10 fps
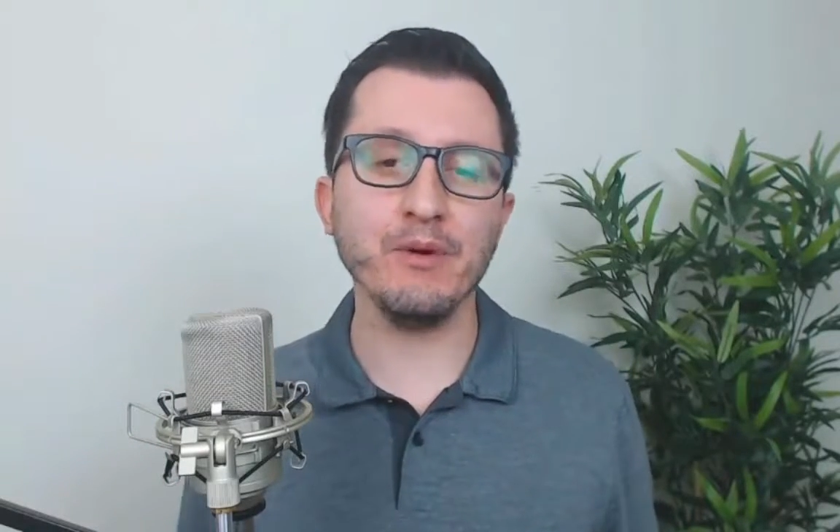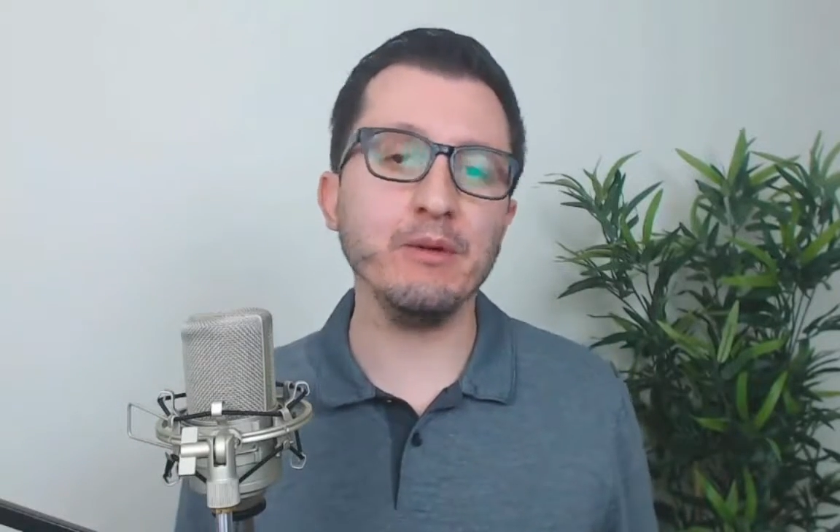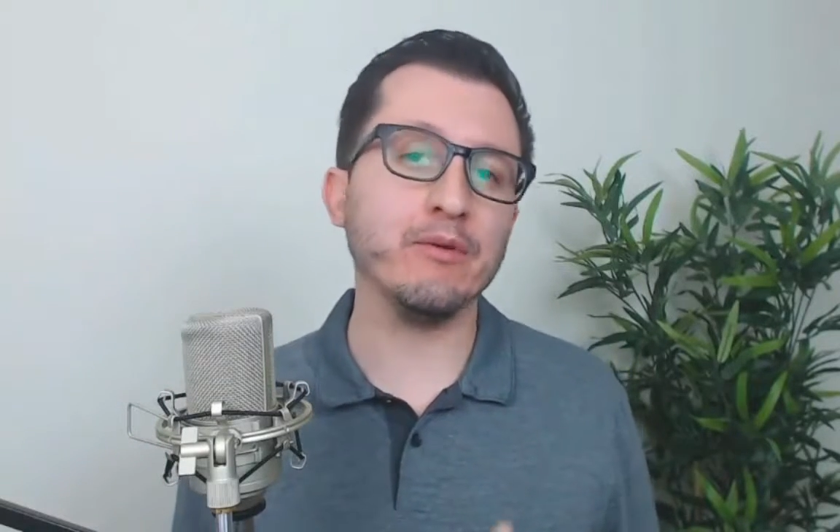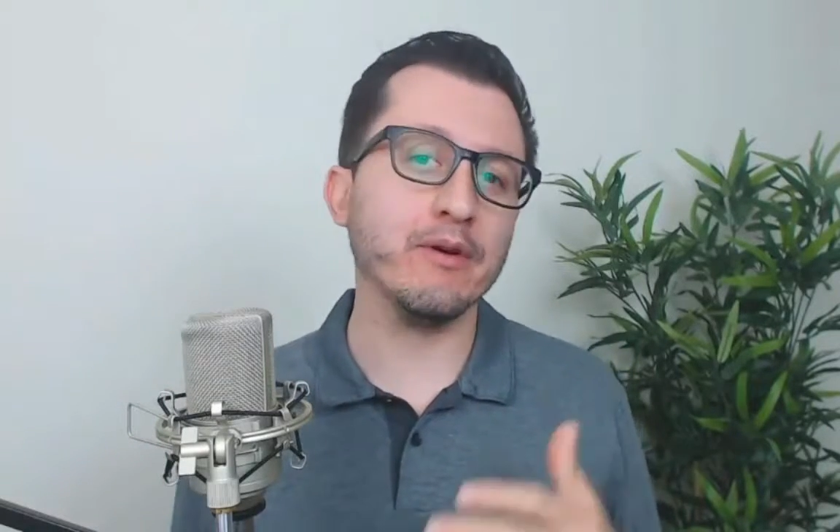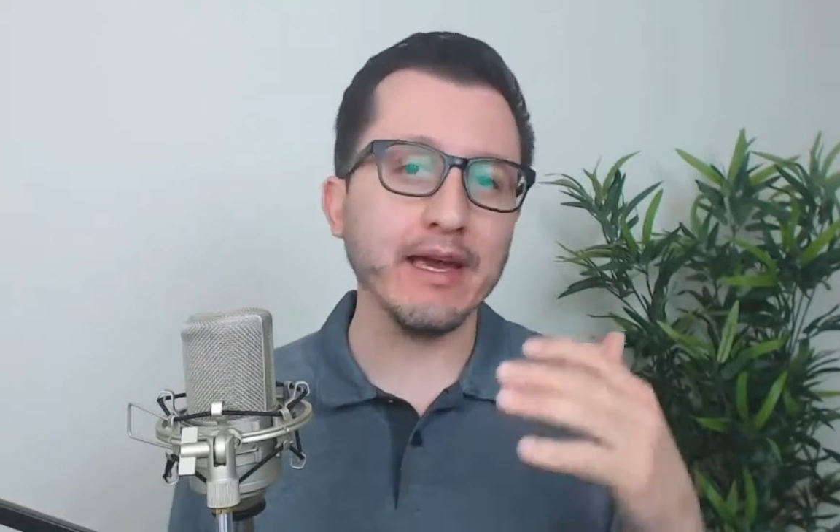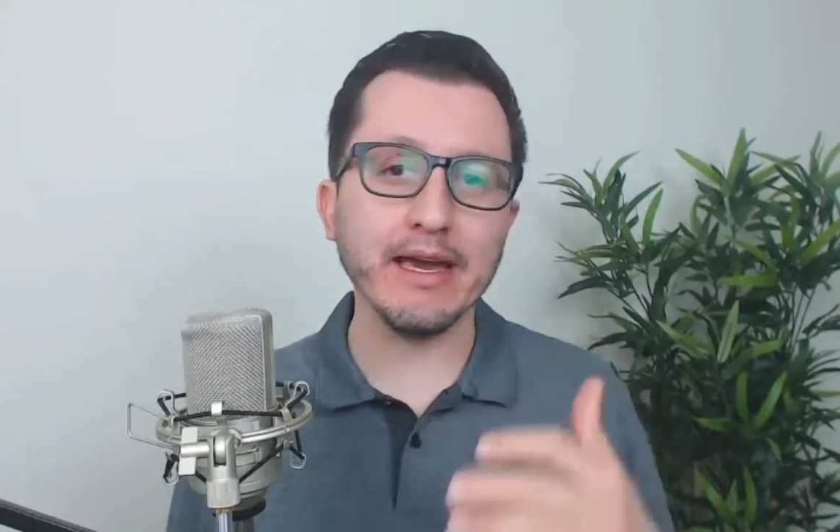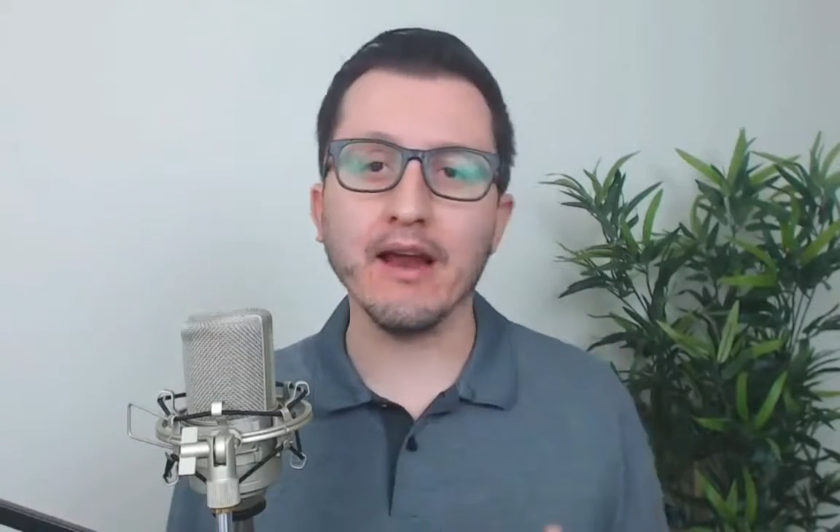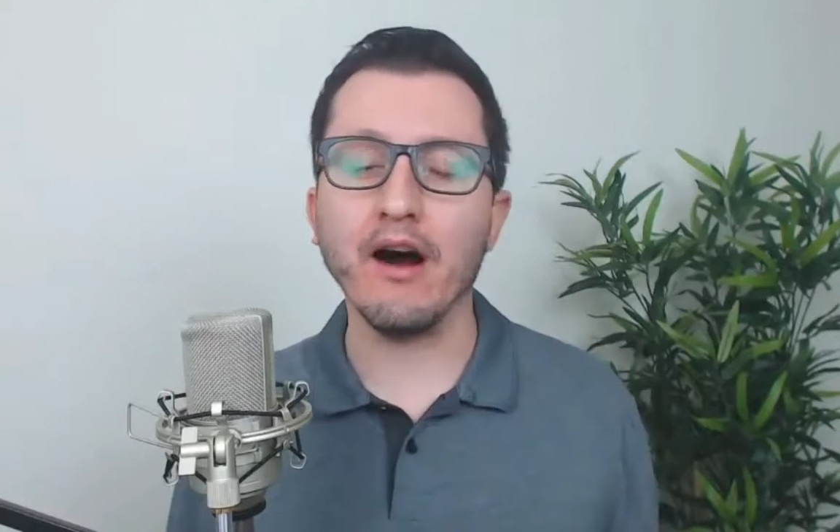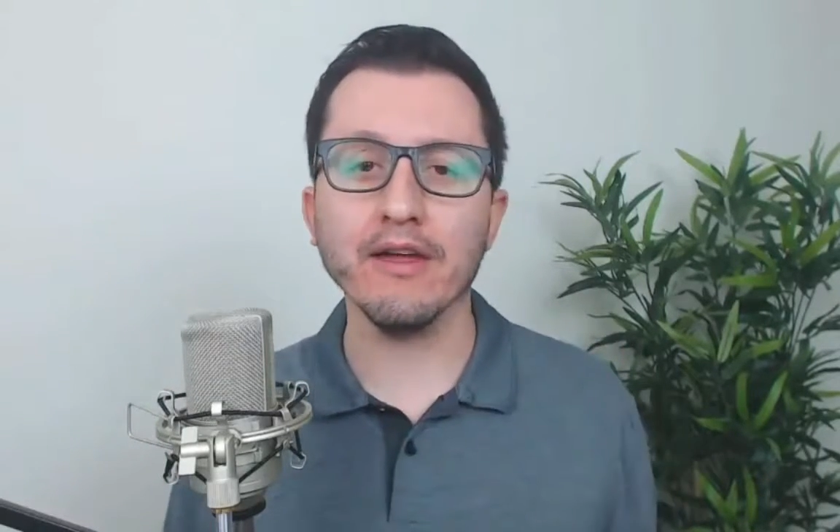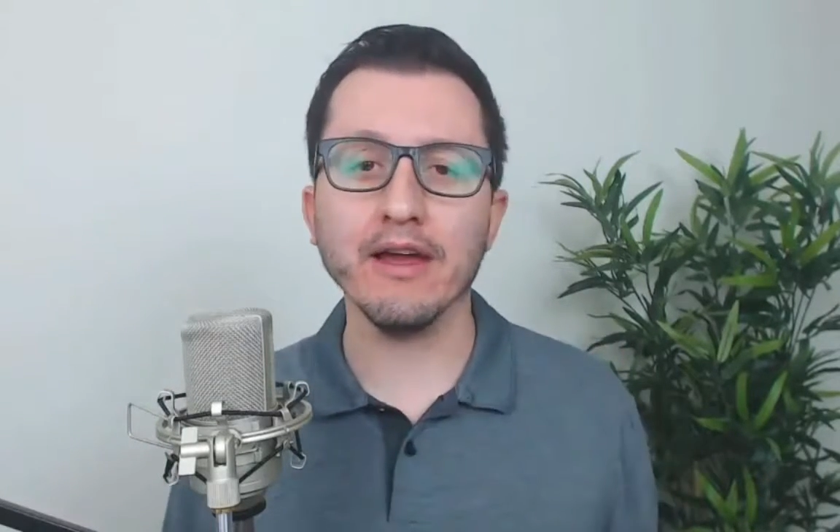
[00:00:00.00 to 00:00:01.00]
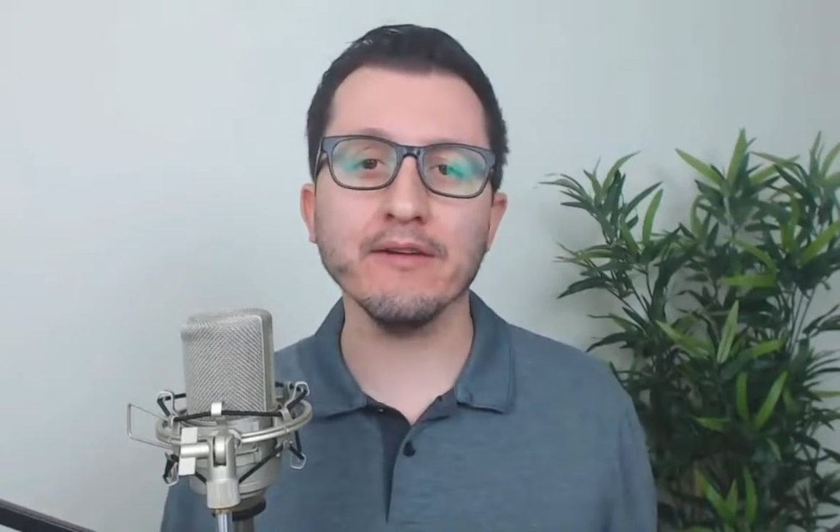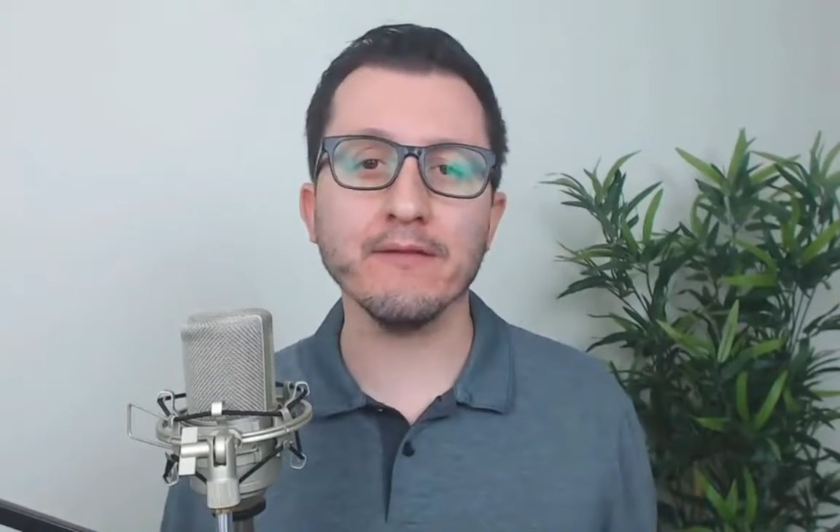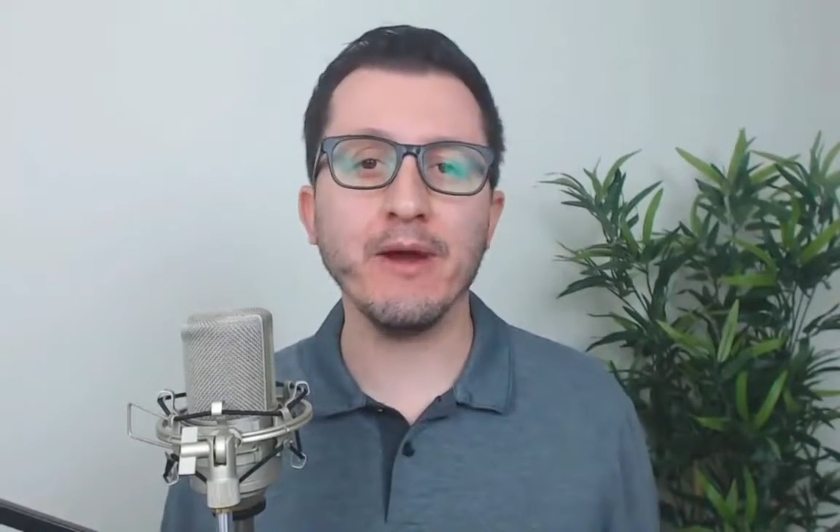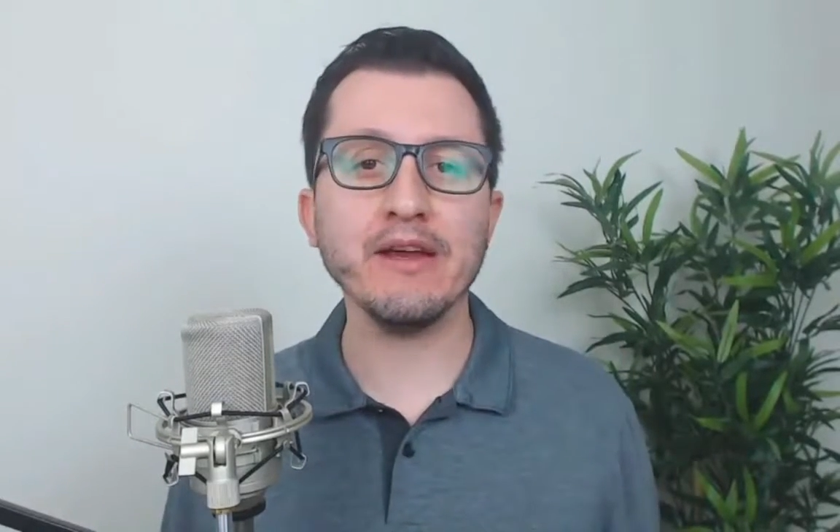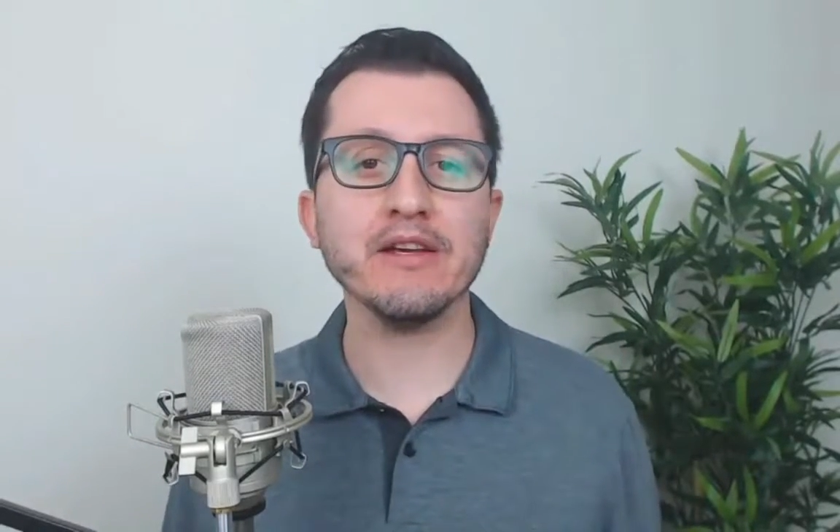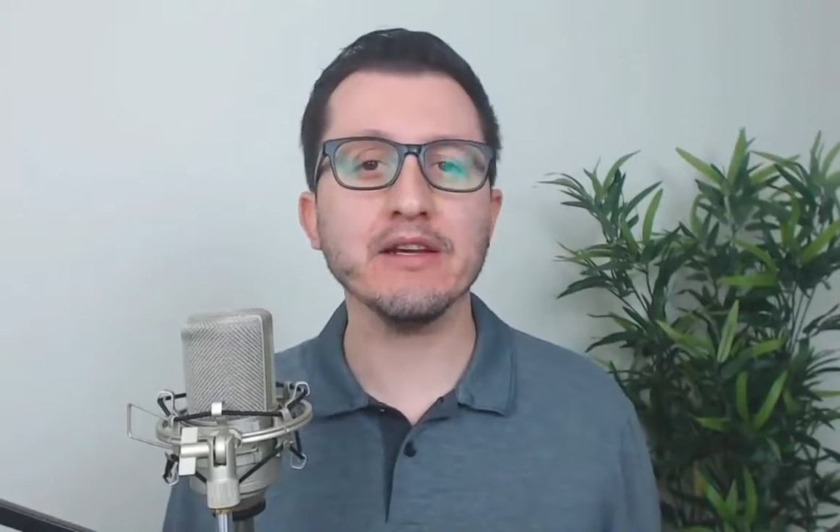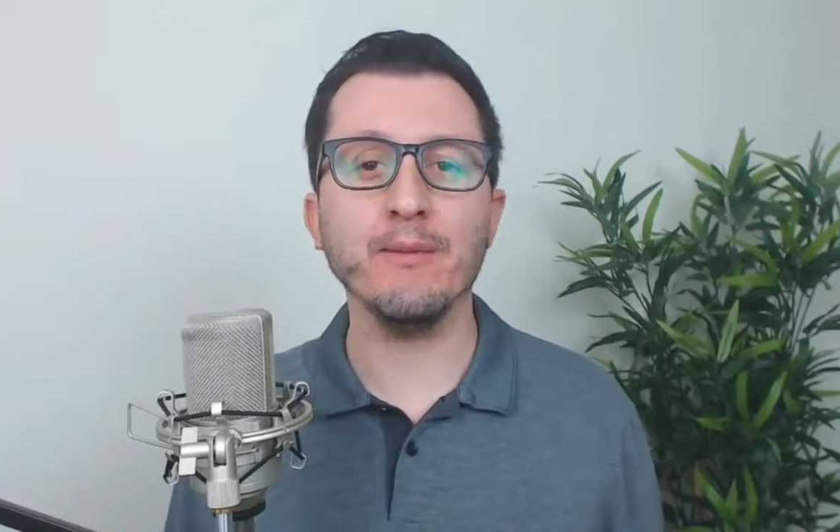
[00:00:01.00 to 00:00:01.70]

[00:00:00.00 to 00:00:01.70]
people can get all the information